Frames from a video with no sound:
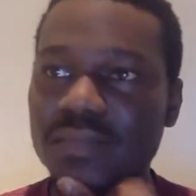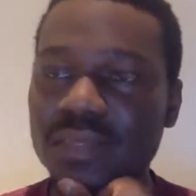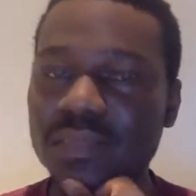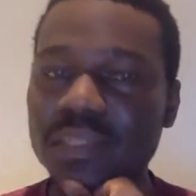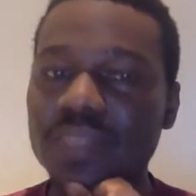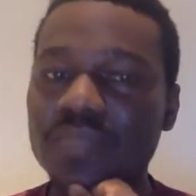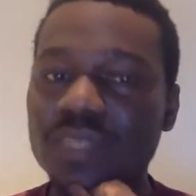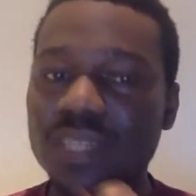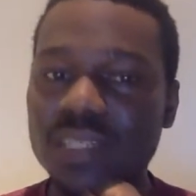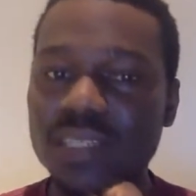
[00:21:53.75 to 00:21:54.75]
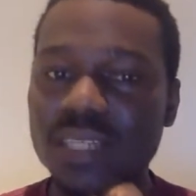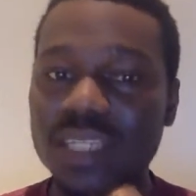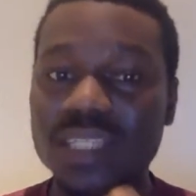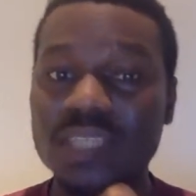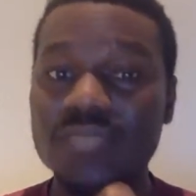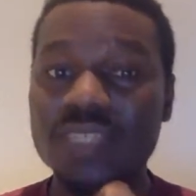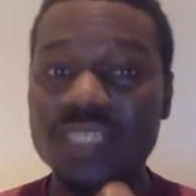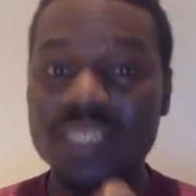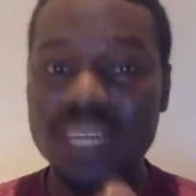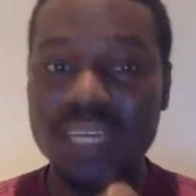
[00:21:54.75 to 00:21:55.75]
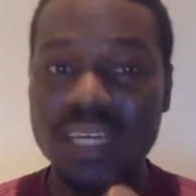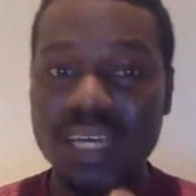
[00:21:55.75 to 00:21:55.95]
It makes no sense, and it's really sad.